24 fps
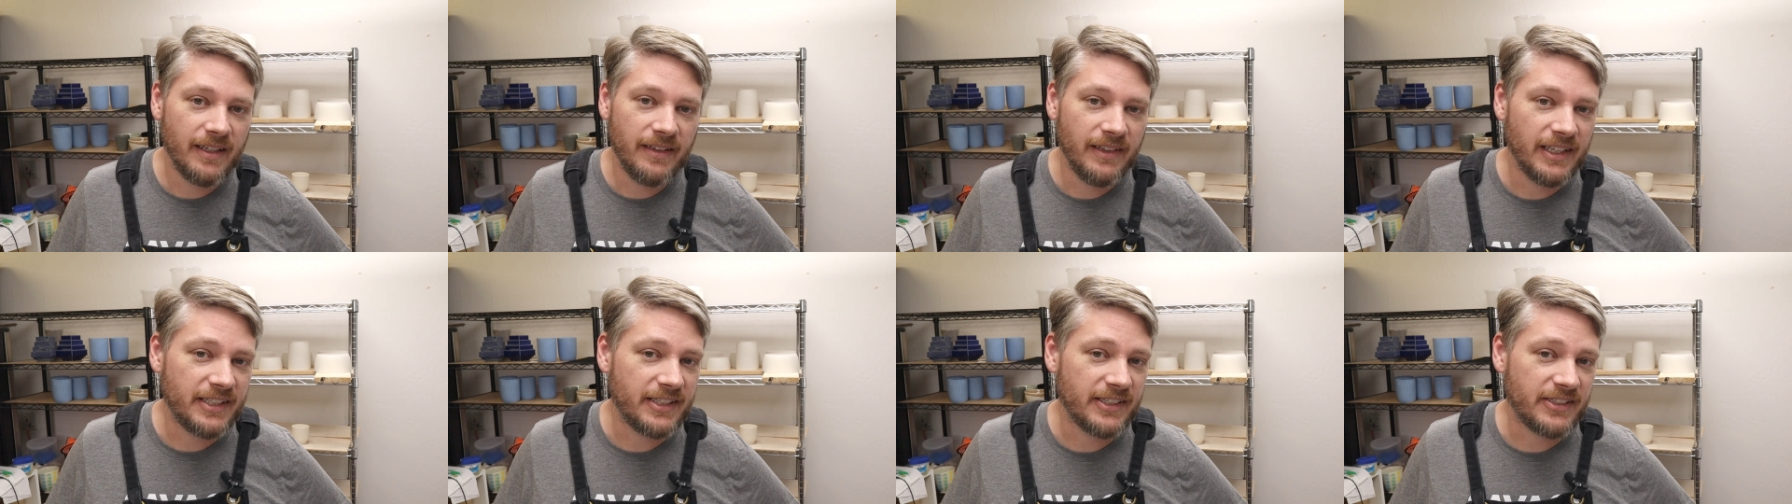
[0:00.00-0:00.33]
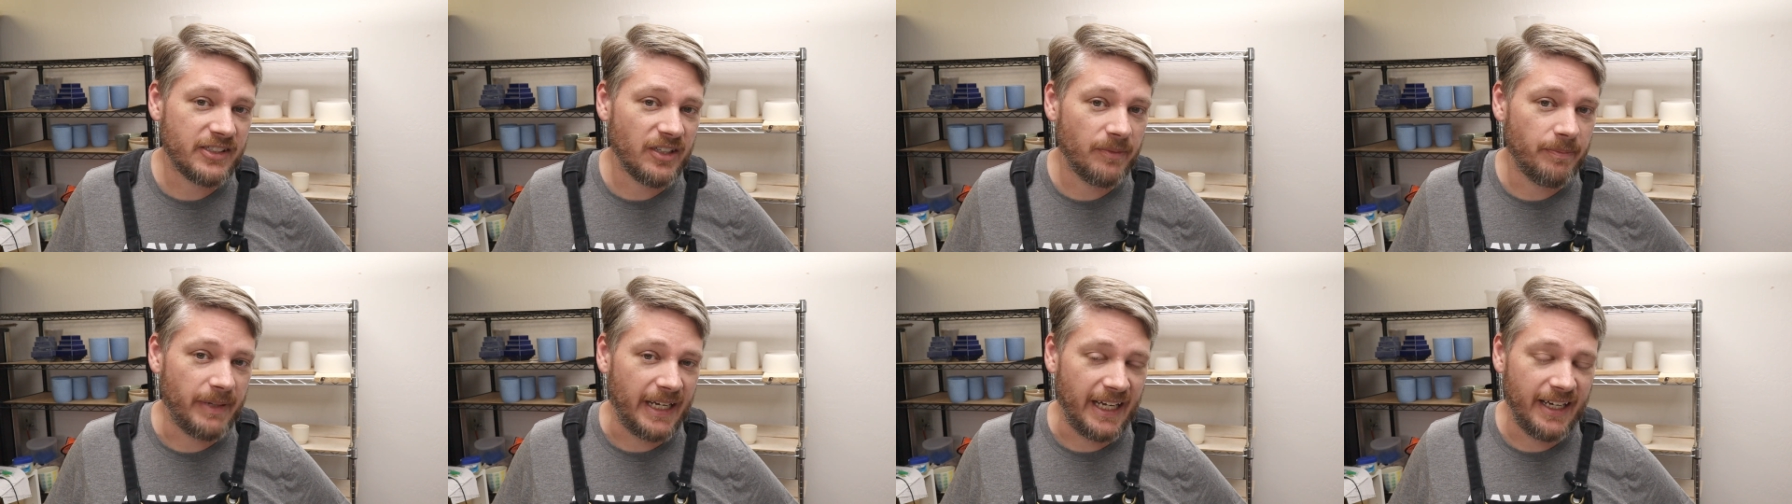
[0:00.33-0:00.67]
This is
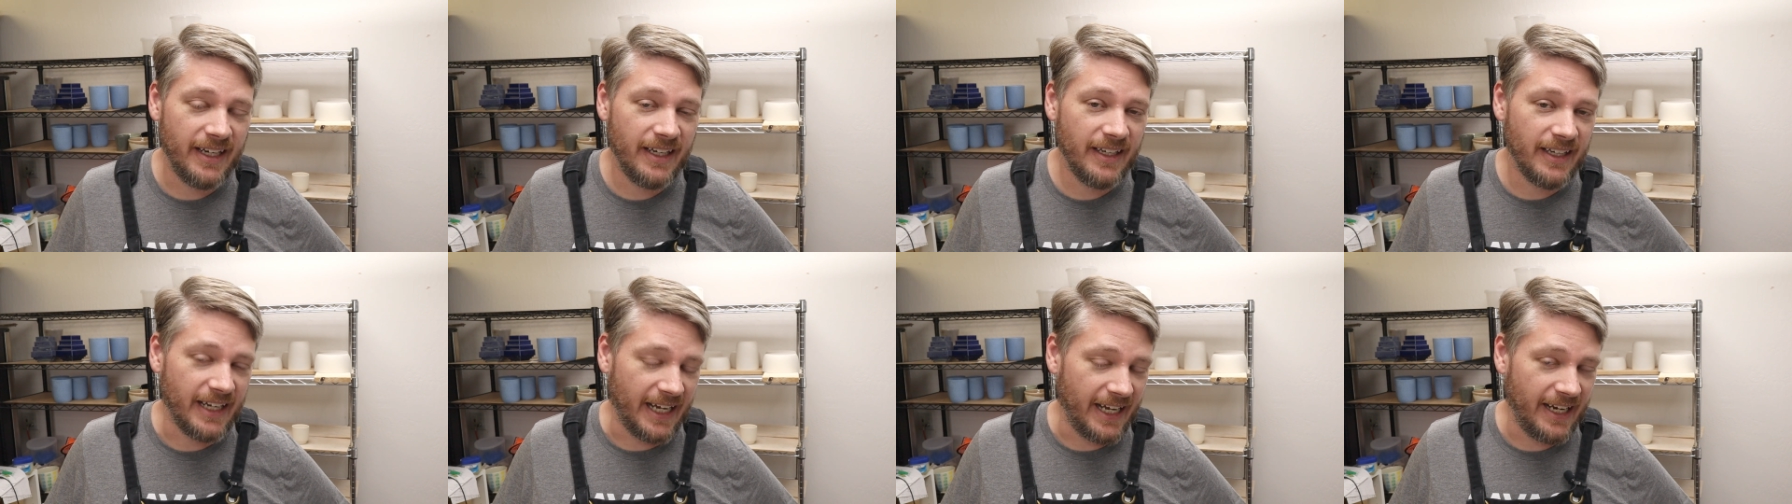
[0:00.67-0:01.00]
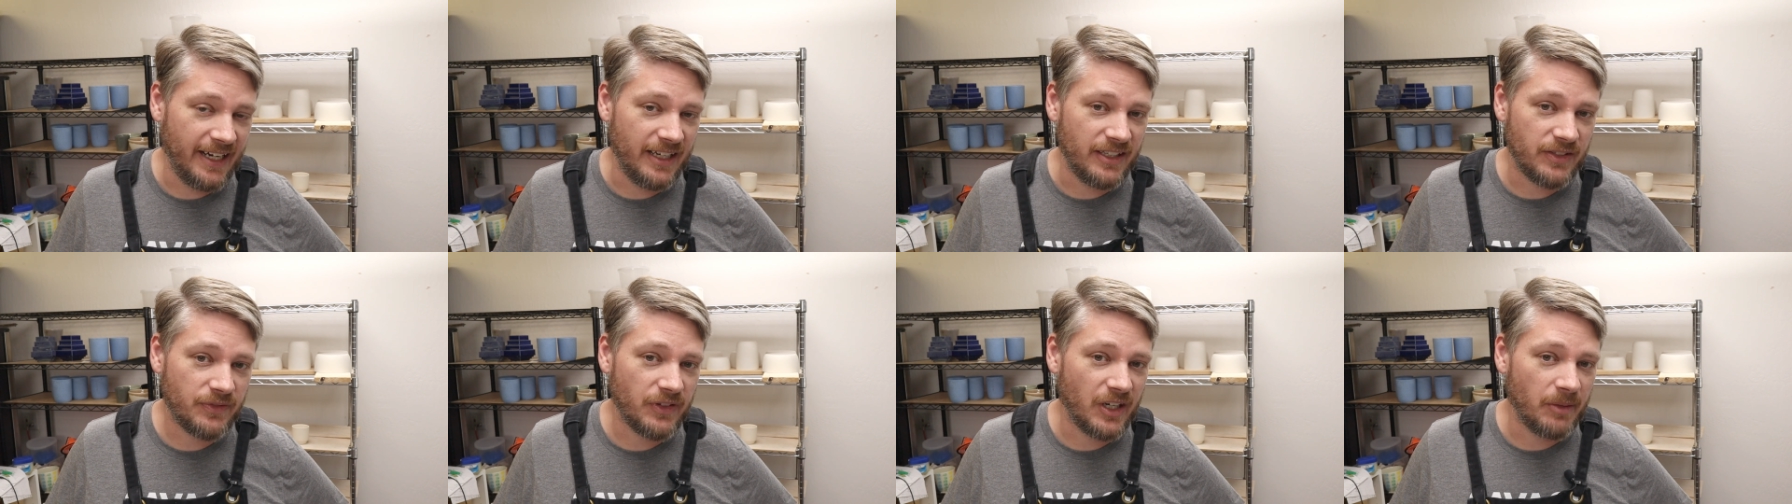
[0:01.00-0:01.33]
still beta
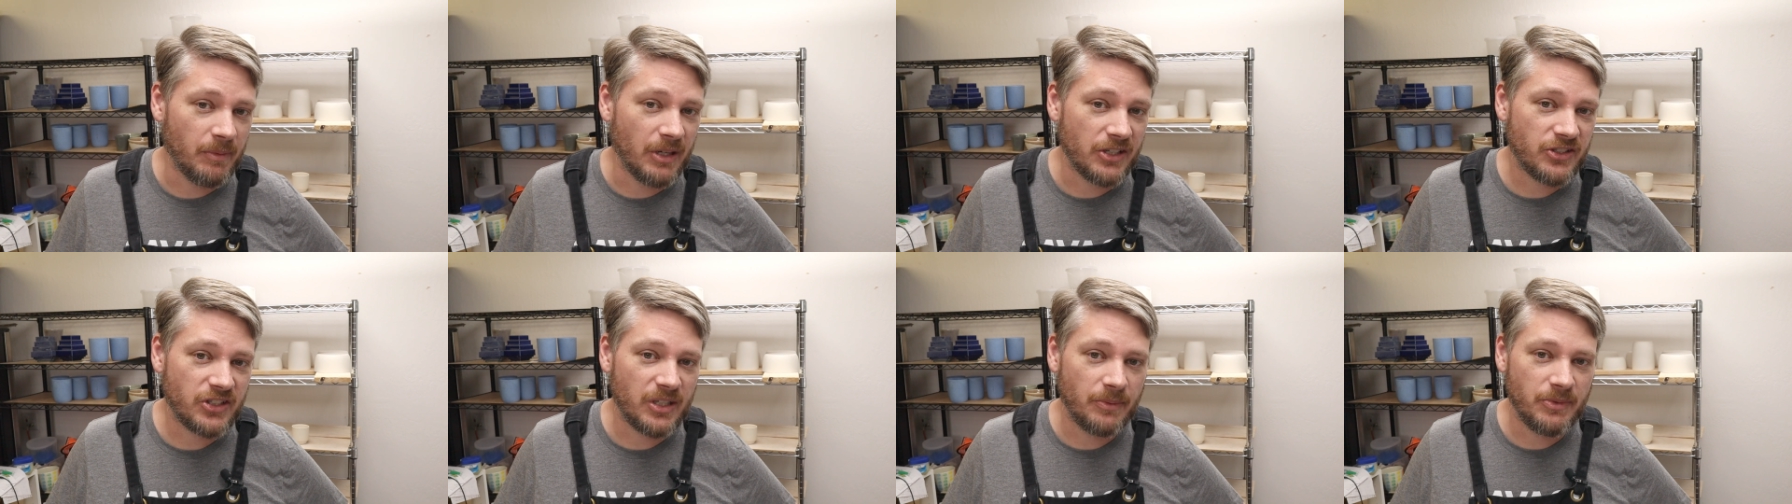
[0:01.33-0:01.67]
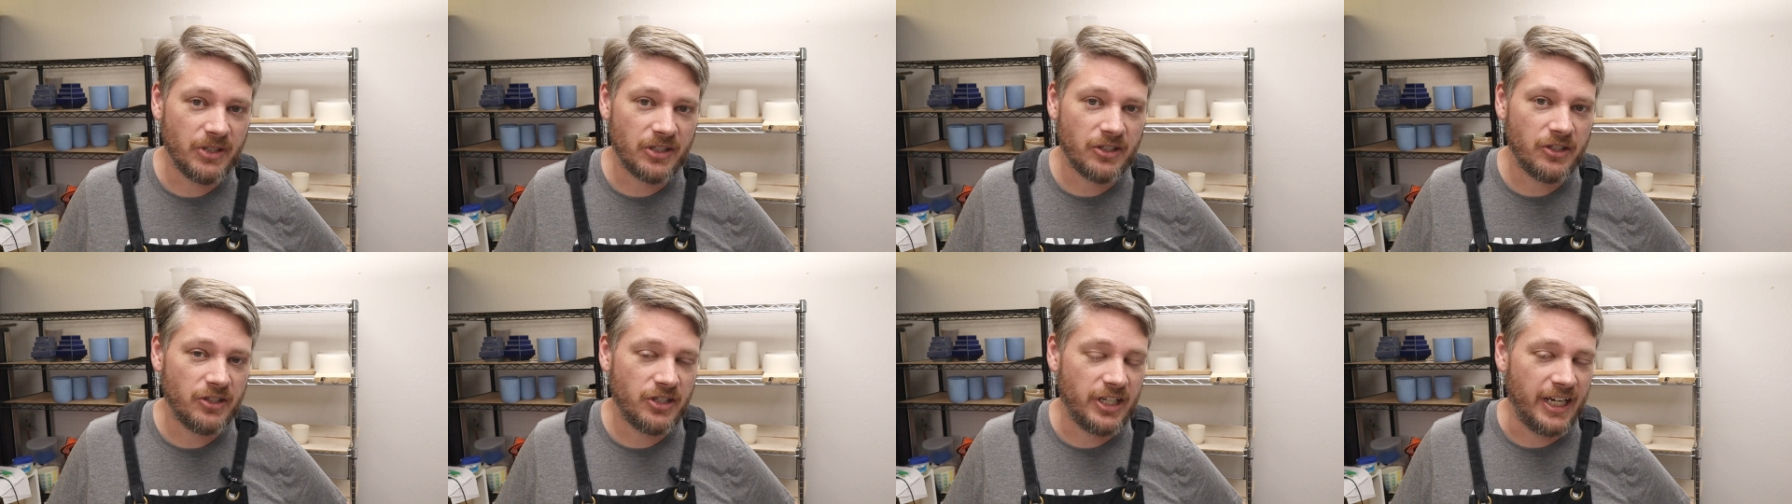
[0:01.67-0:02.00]
and is very much
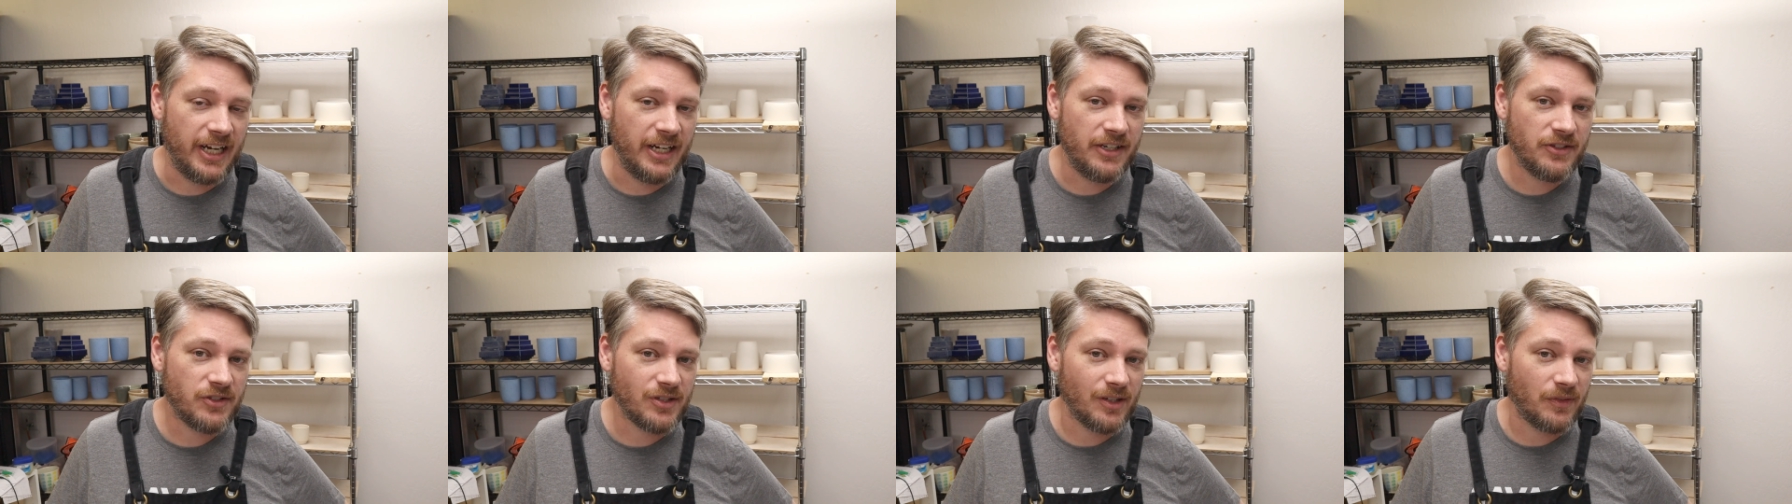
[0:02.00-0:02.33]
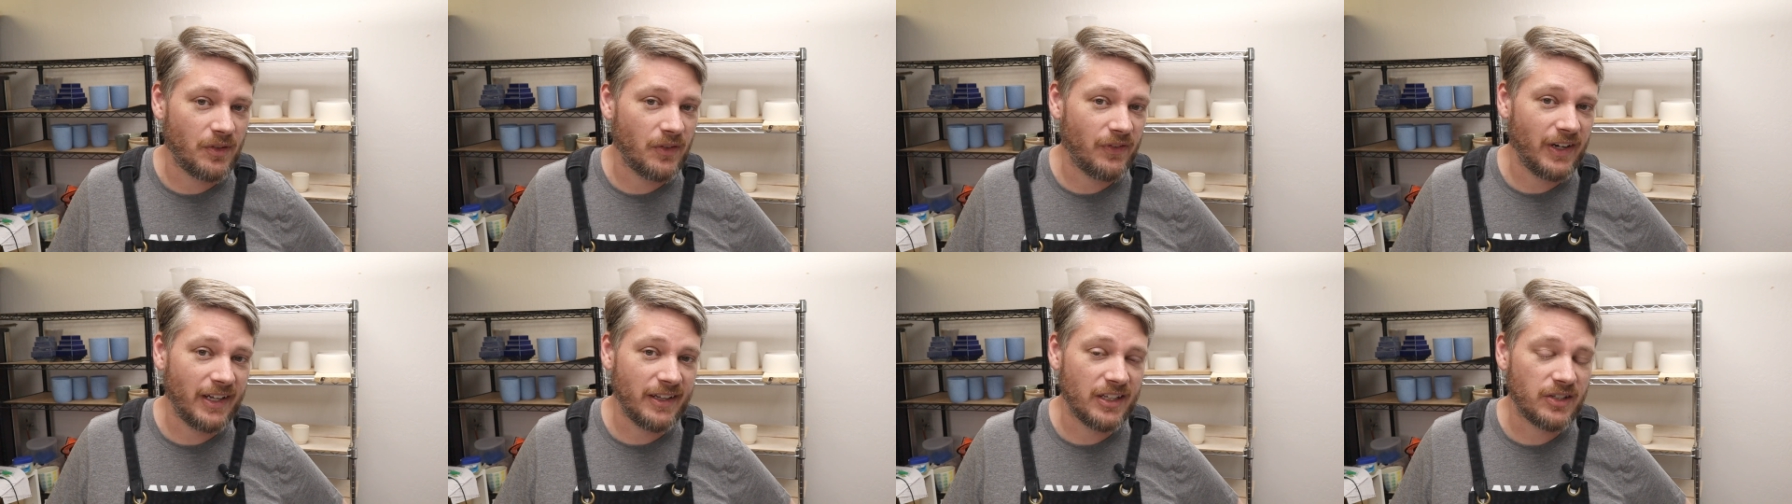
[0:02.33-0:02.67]
subject to change. So
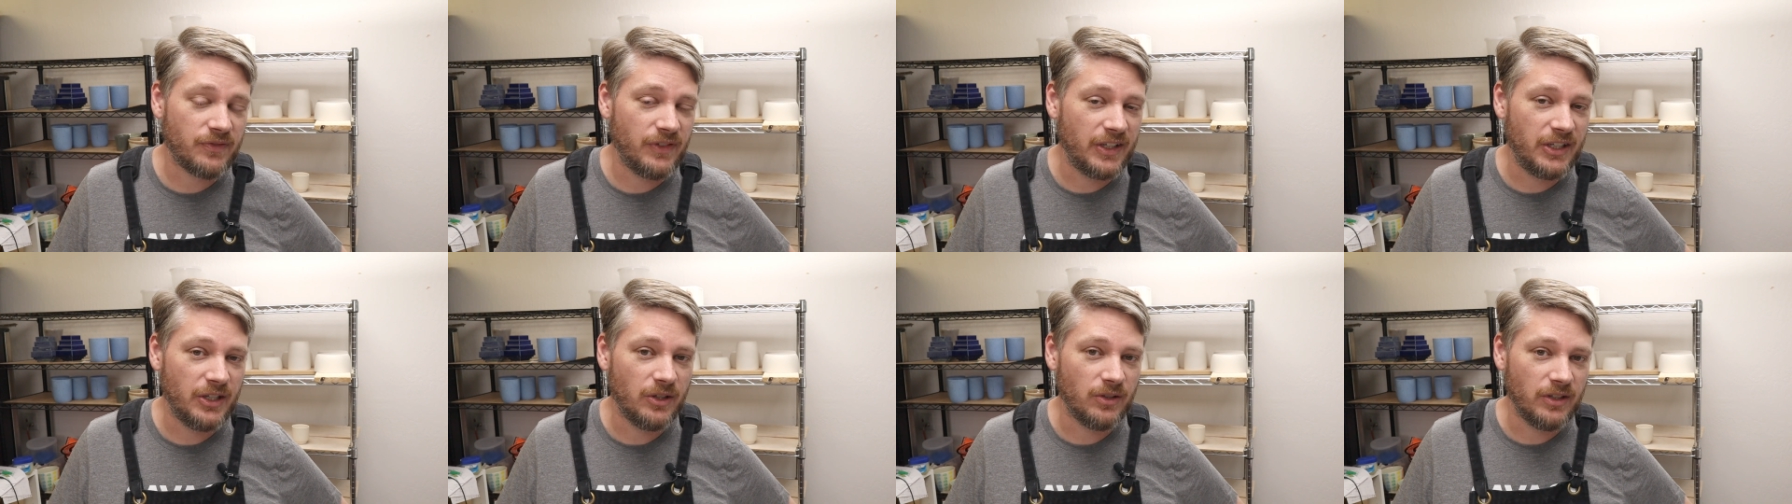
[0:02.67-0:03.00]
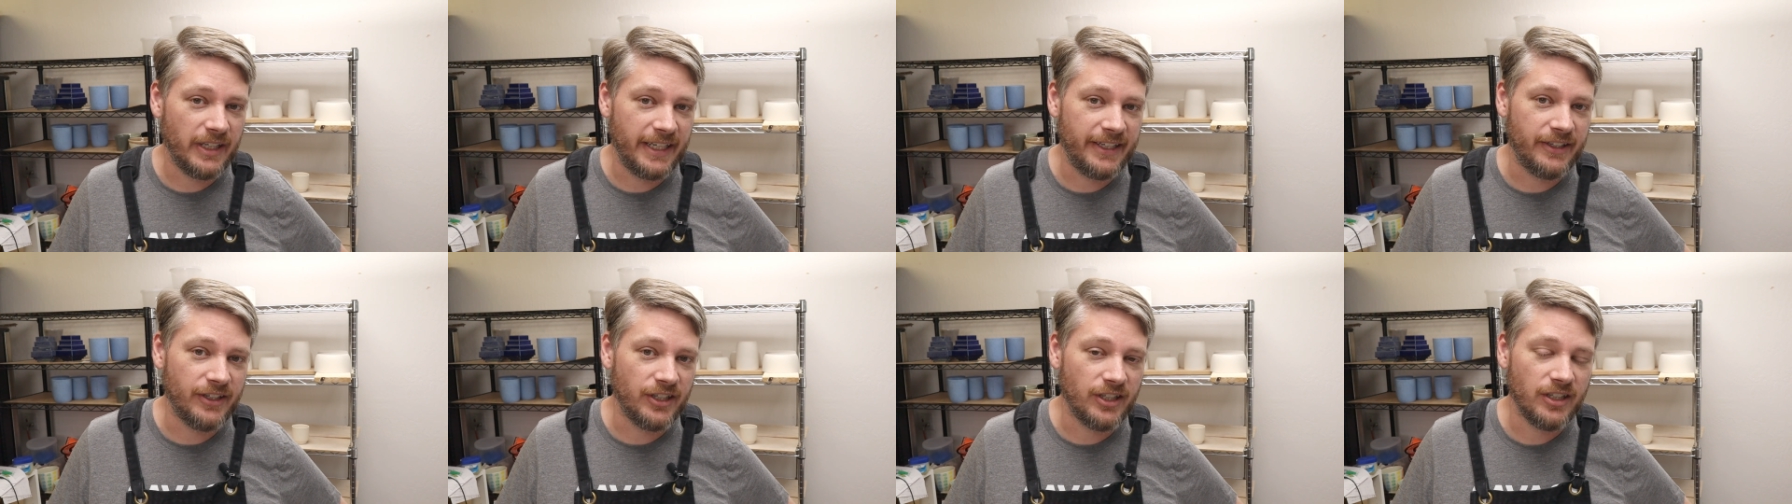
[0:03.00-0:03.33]
if you find this video
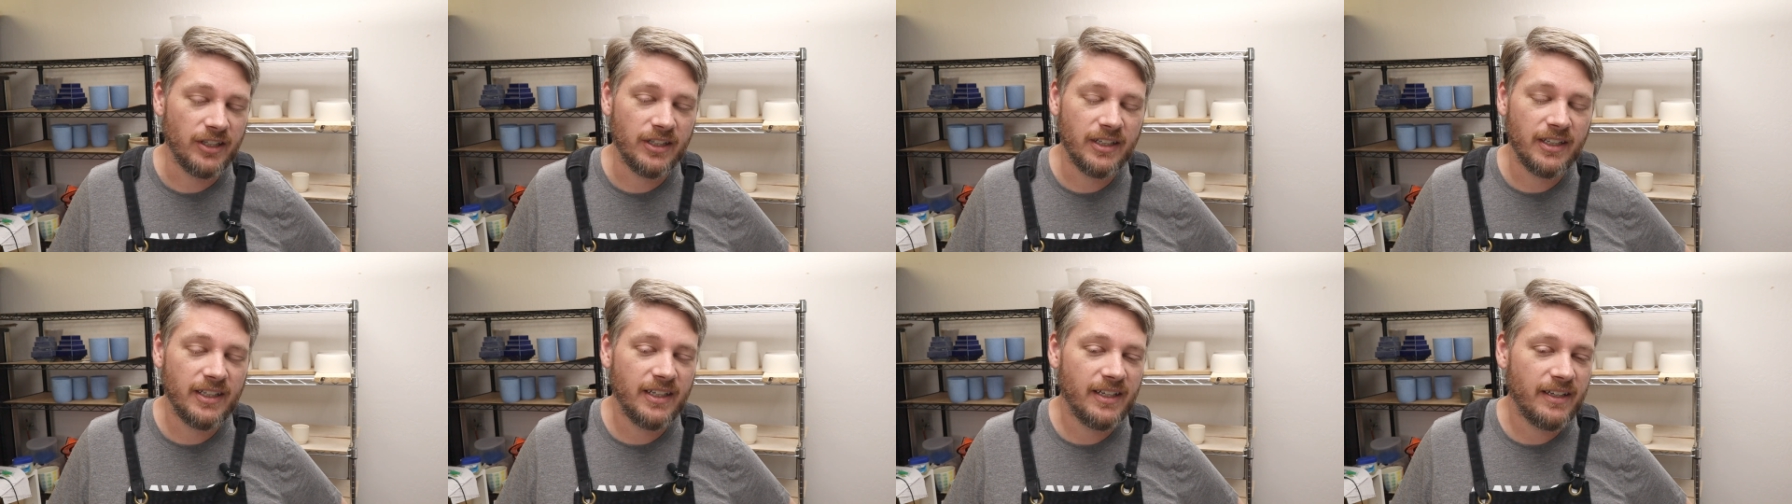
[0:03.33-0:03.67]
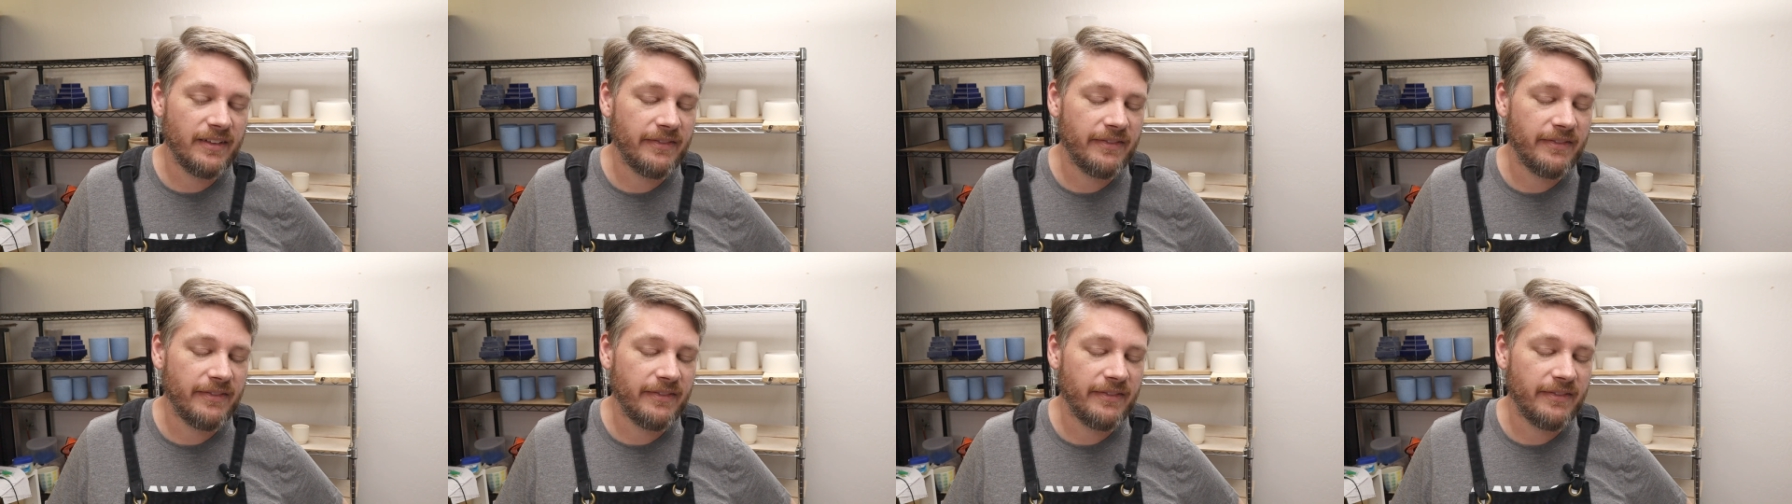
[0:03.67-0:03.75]
later,